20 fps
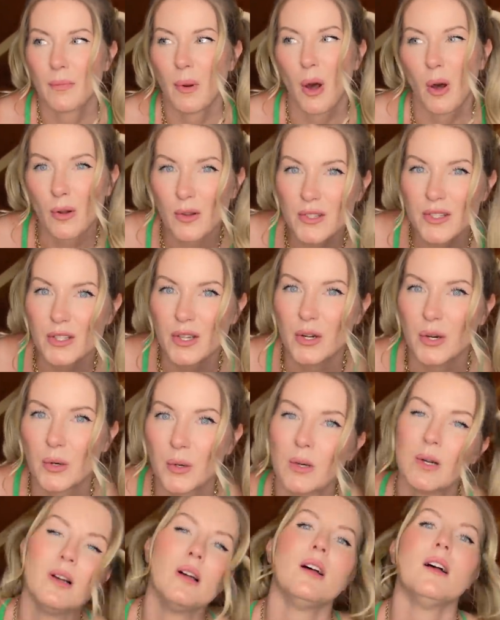
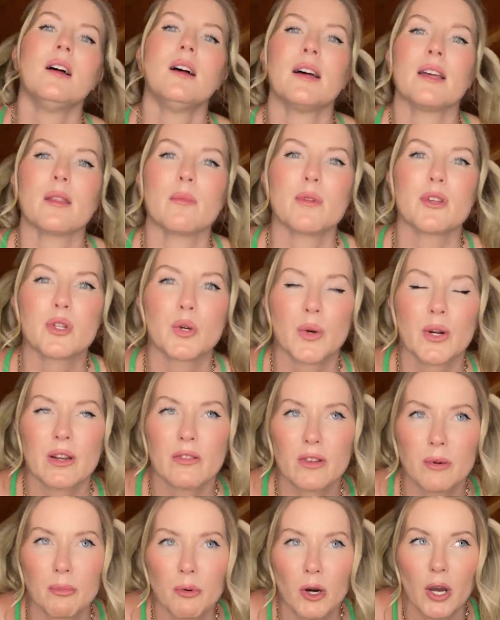Also, the majority of
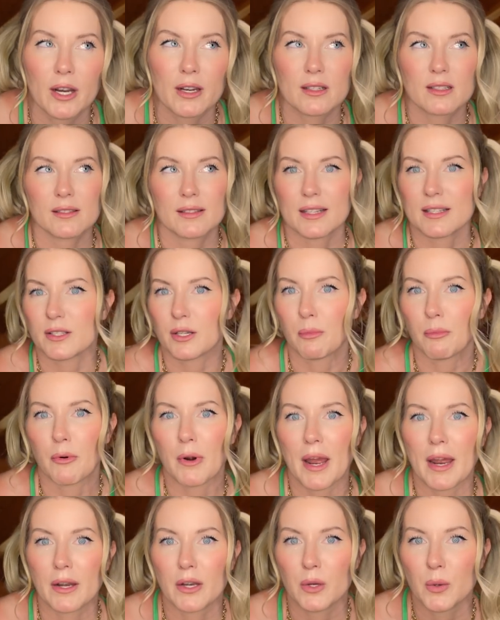their products, unless they're
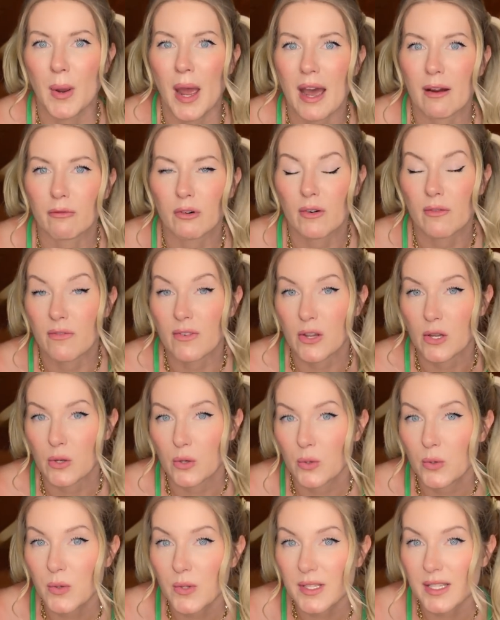brand new, have
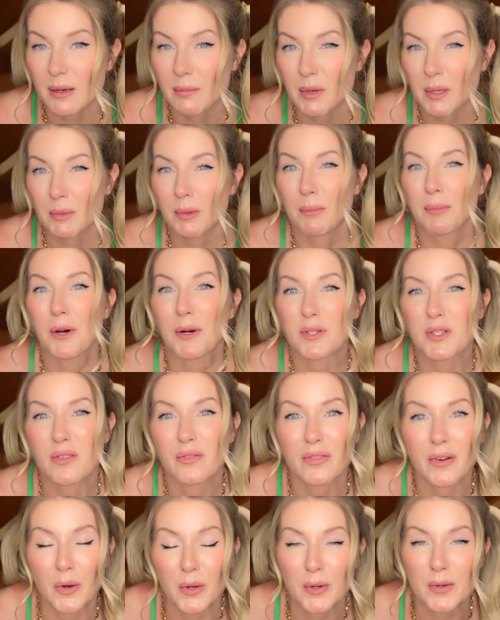reviews, and people post
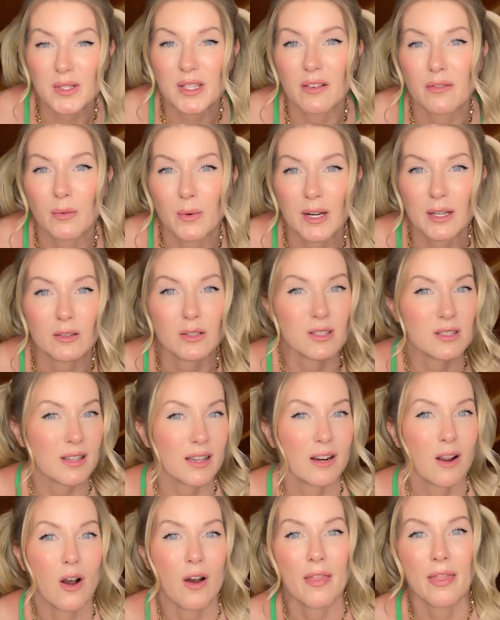photos of what it looks
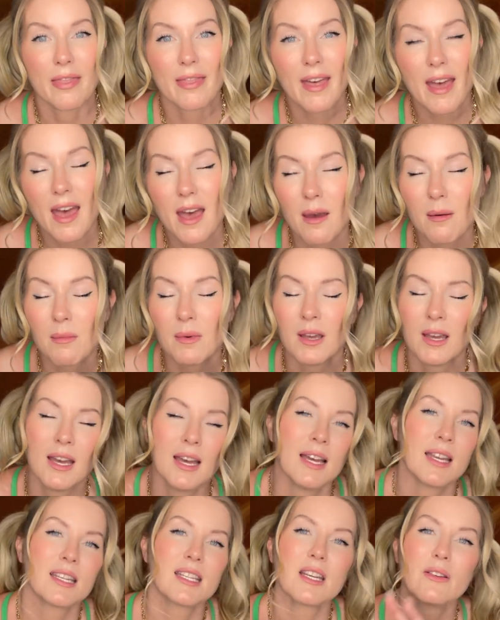like on them,
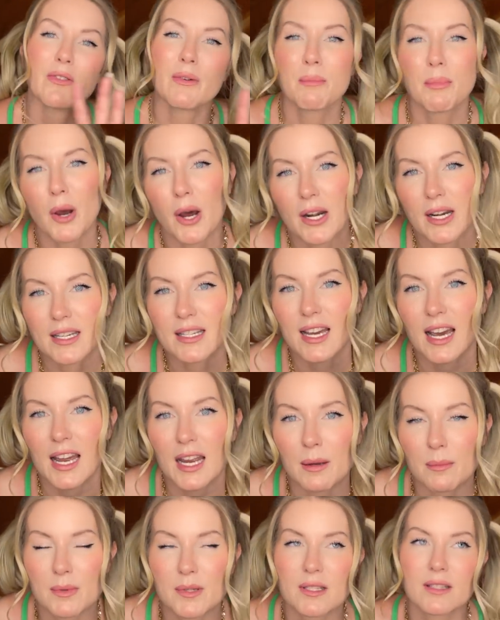different body
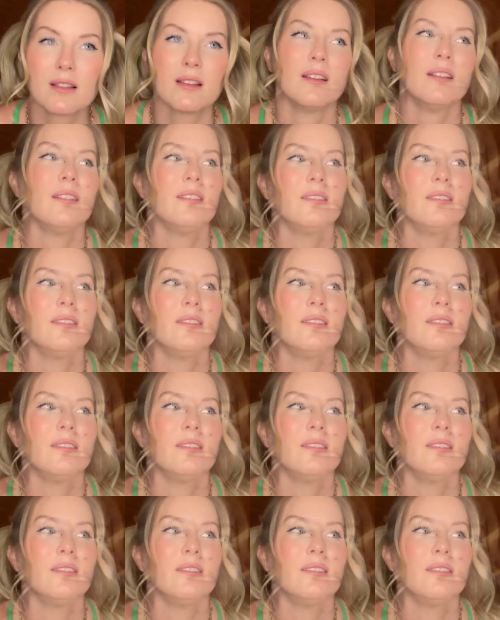types.